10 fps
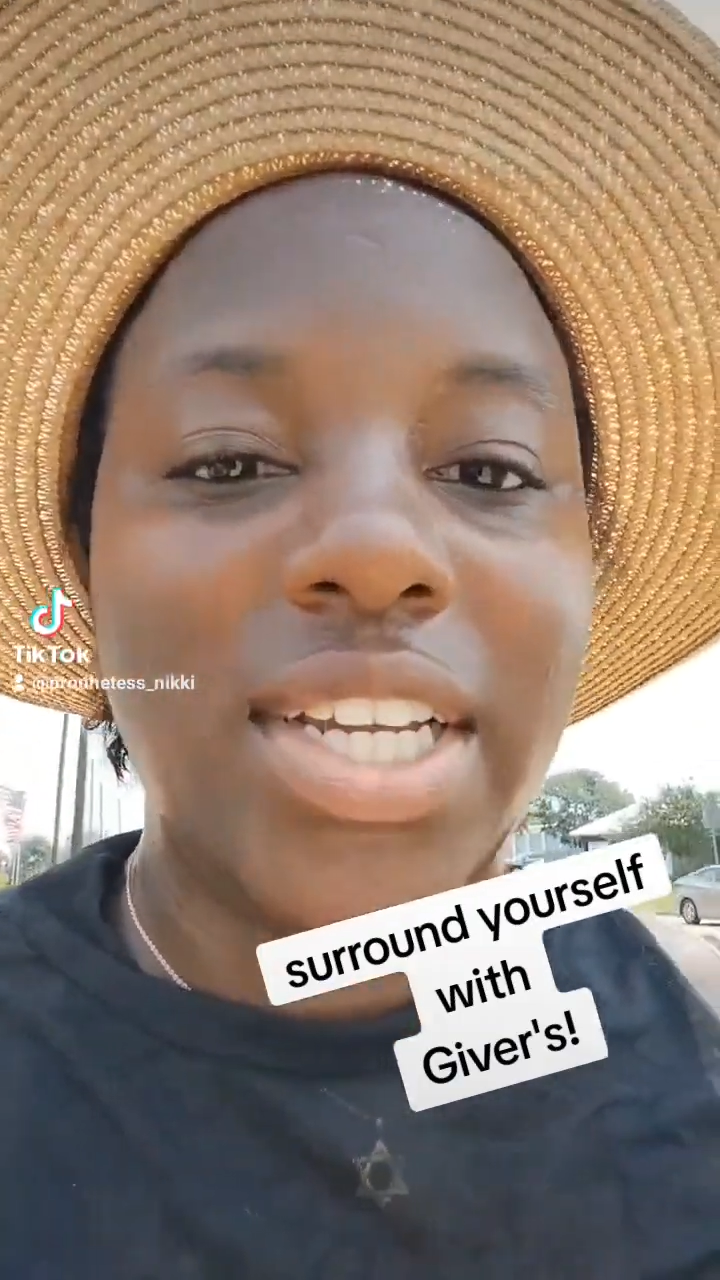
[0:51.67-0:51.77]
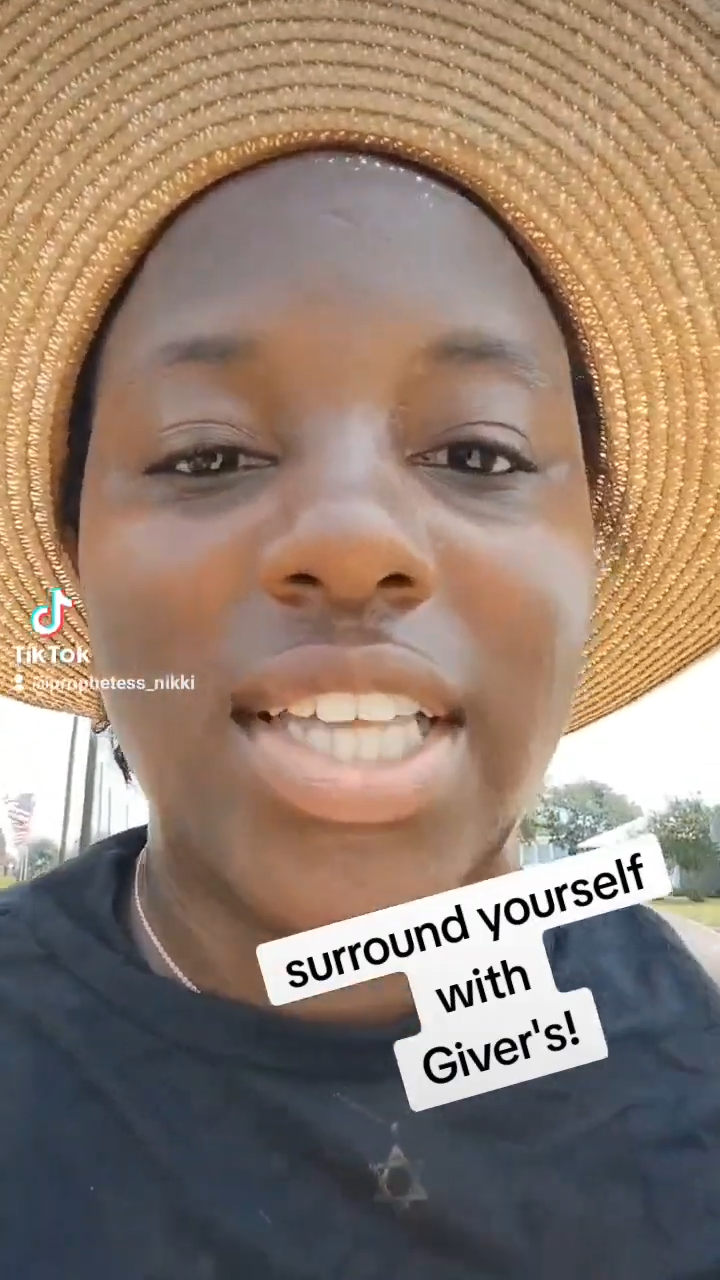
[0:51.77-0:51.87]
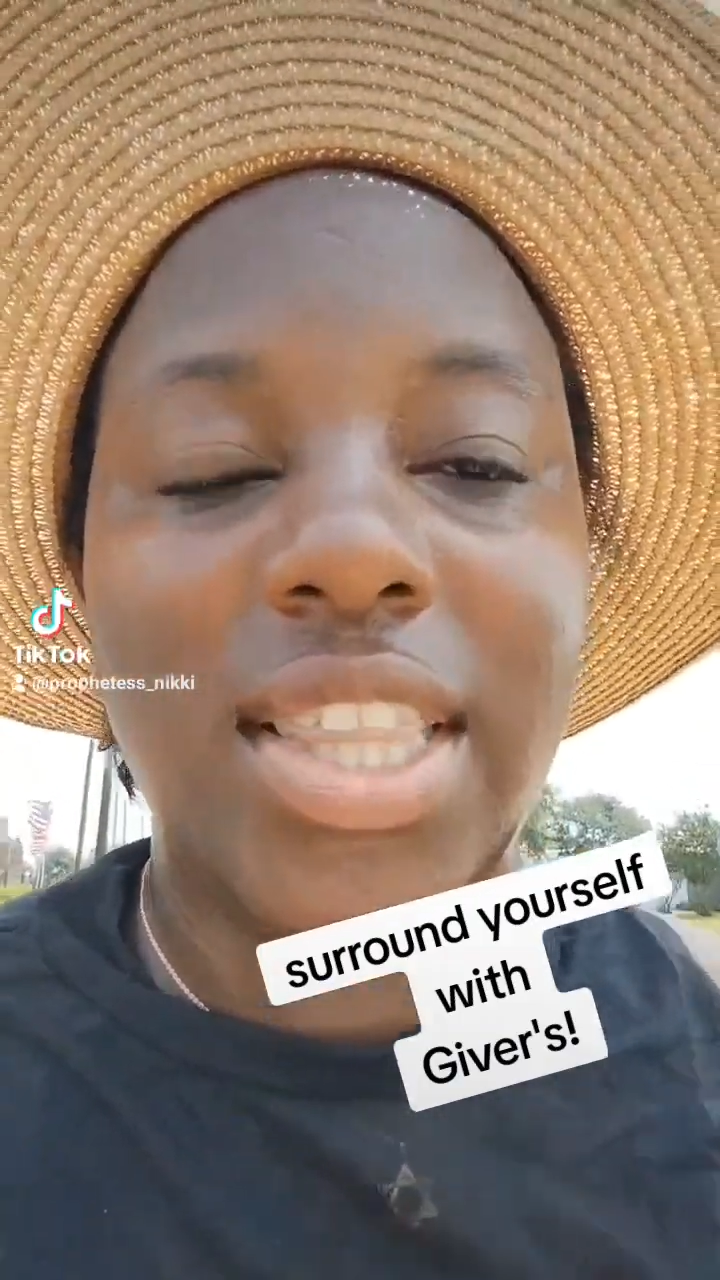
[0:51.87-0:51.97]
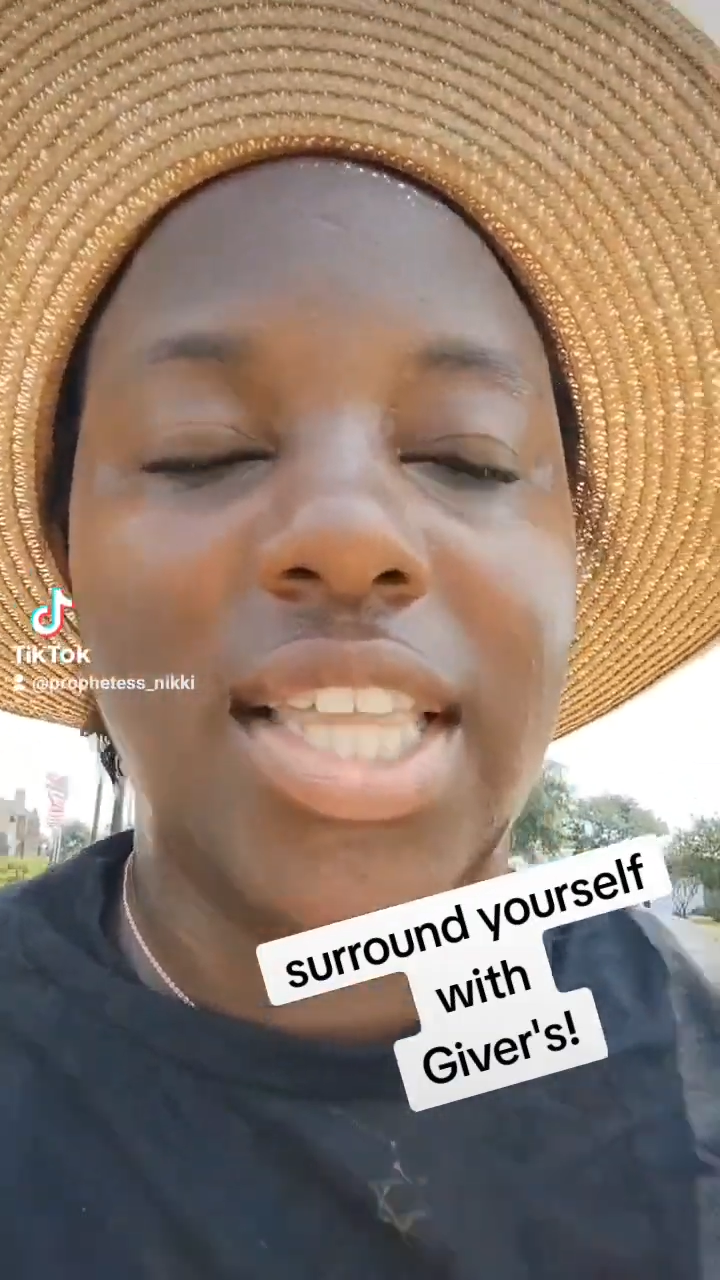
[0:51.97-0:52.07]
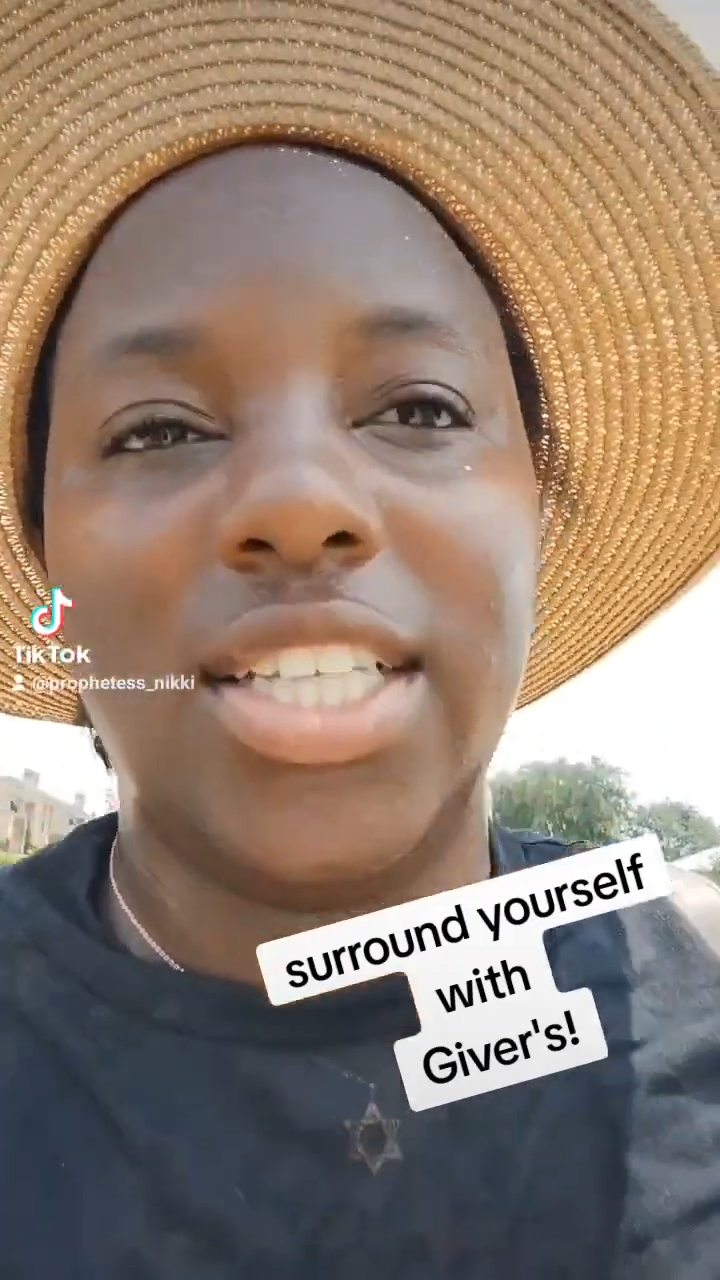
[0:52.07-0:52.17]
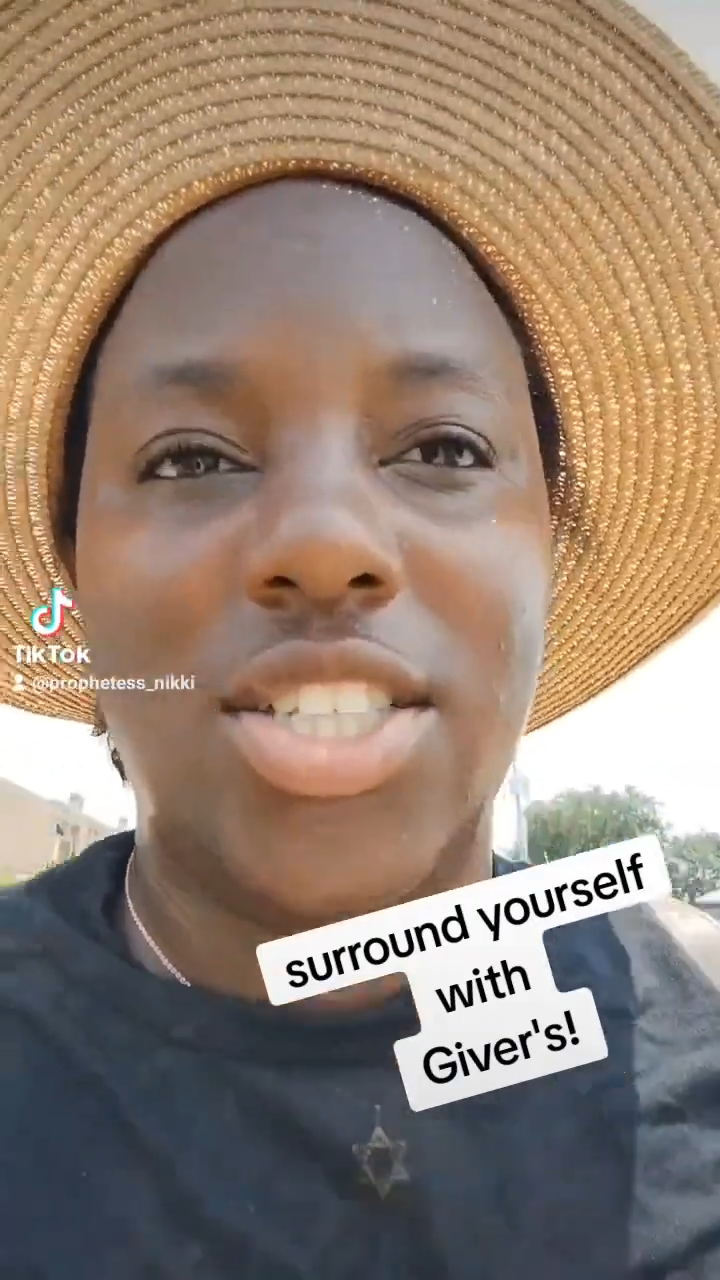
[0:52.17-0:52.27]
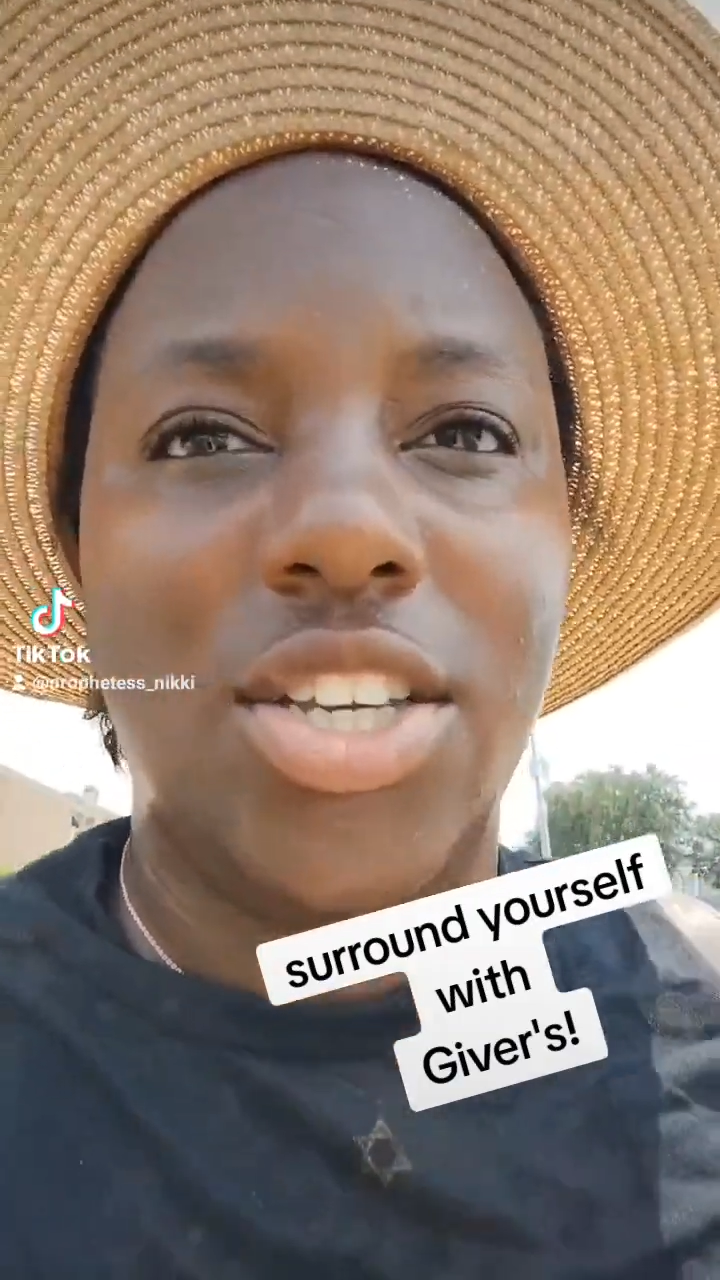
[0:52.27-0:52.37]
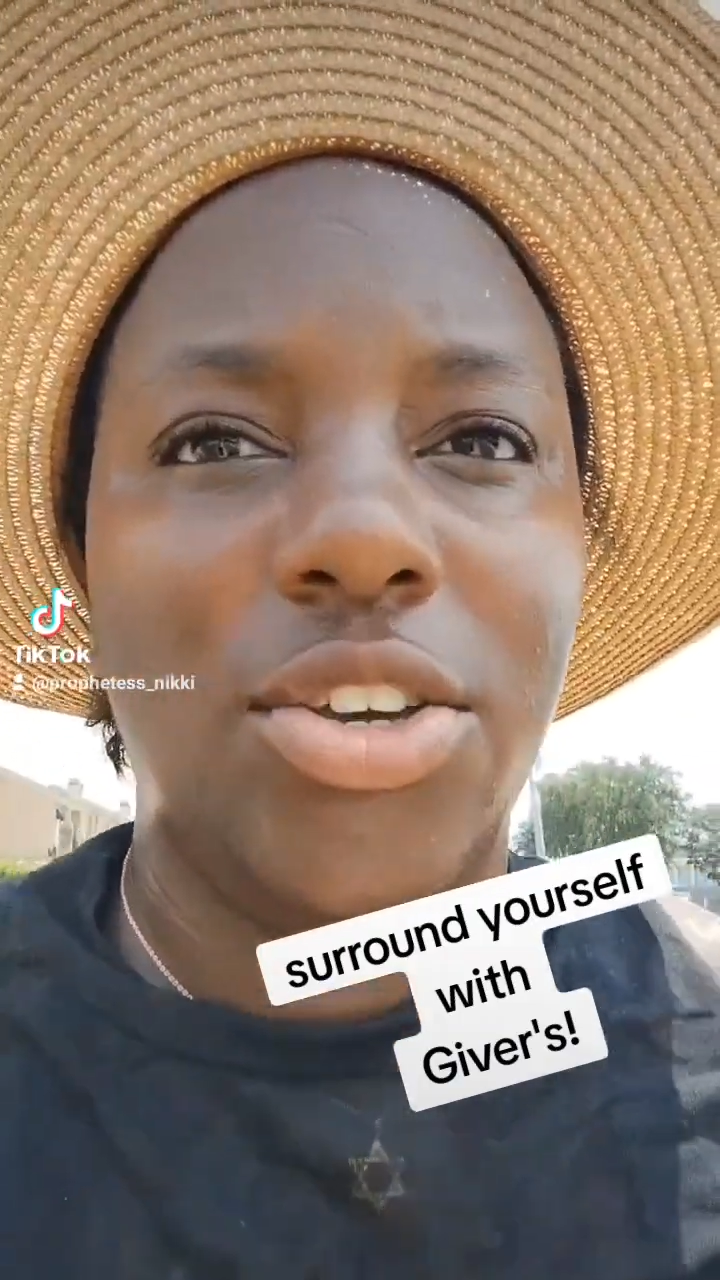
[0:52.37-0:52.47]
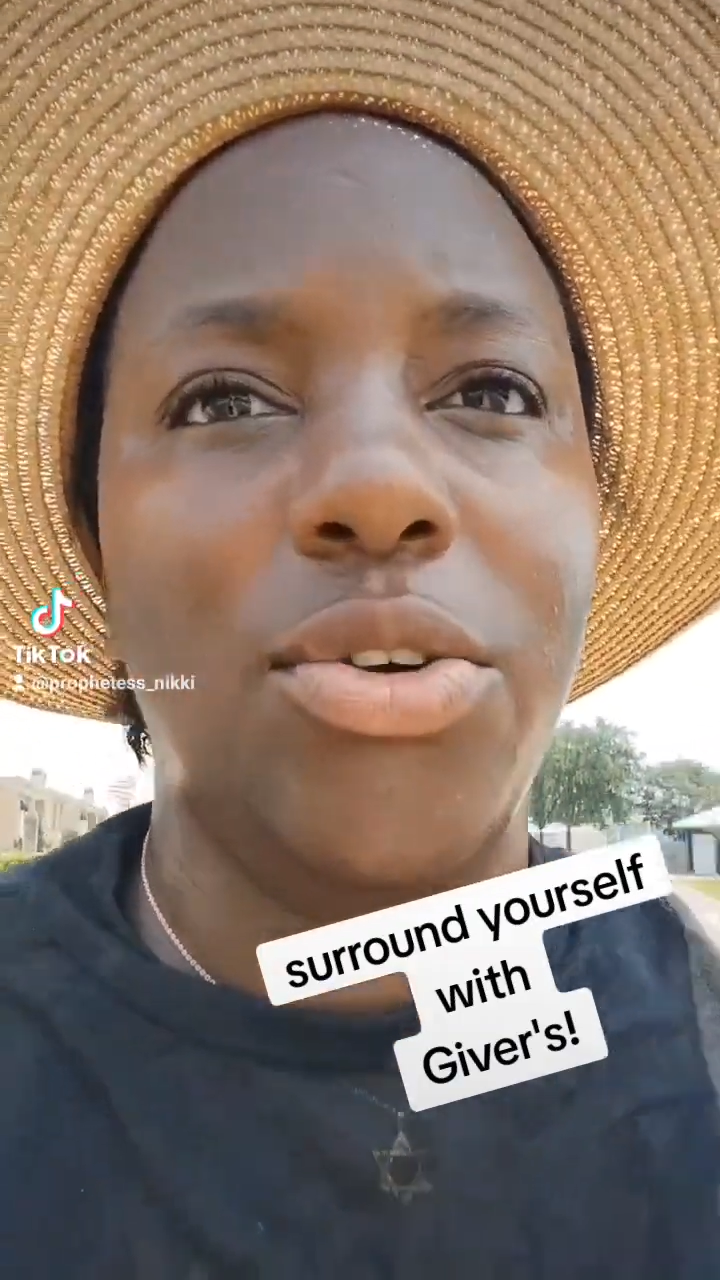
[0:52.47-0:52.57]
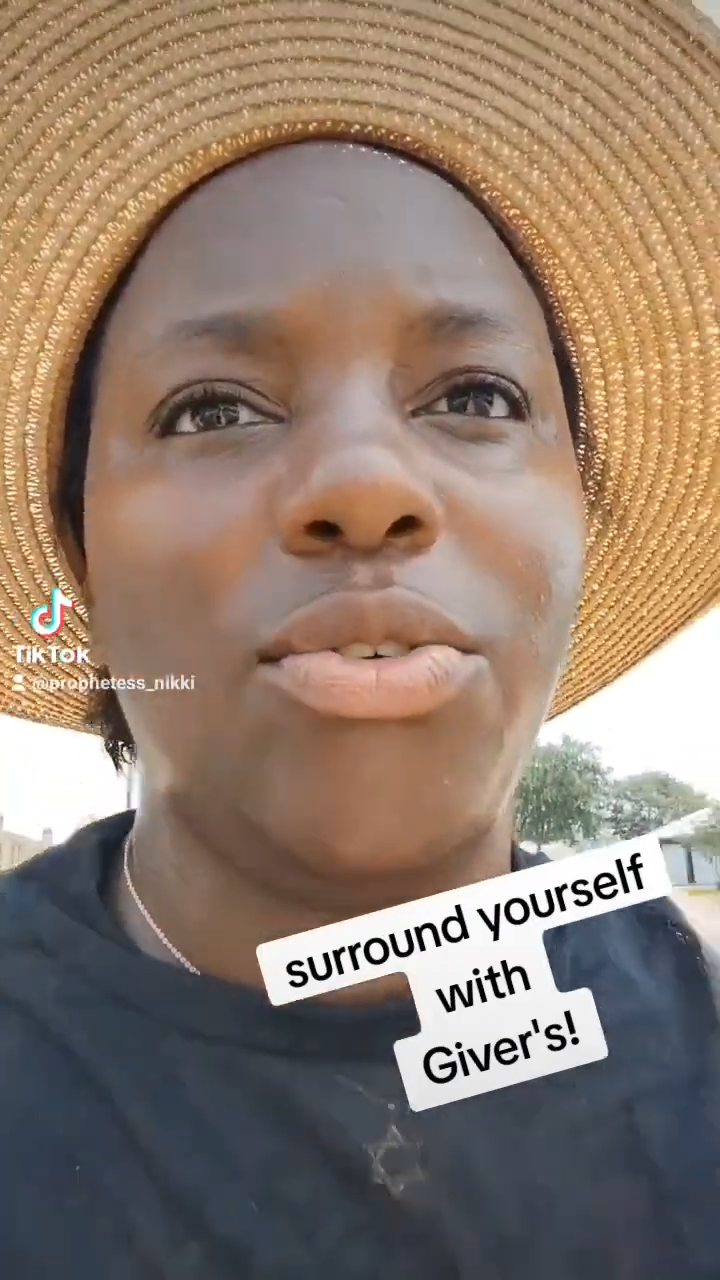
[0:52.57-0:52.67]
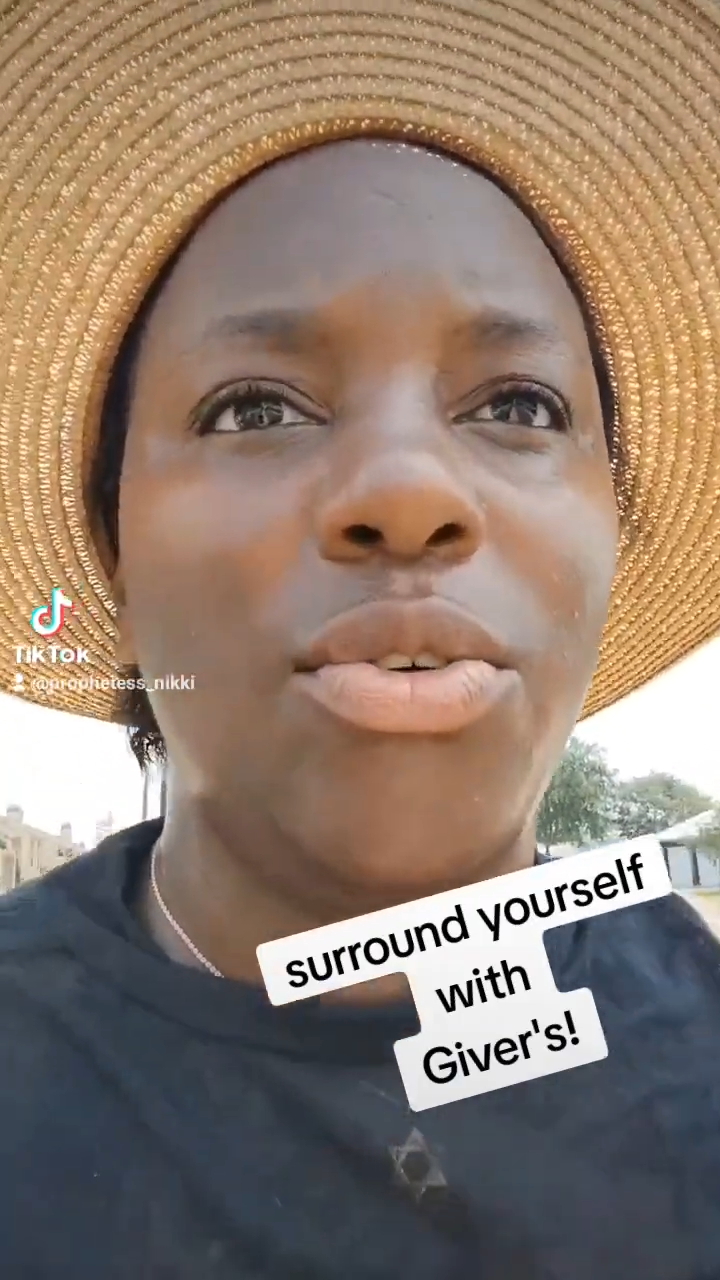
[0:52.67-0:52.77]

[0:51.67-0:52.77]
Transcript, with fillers: And they don't never give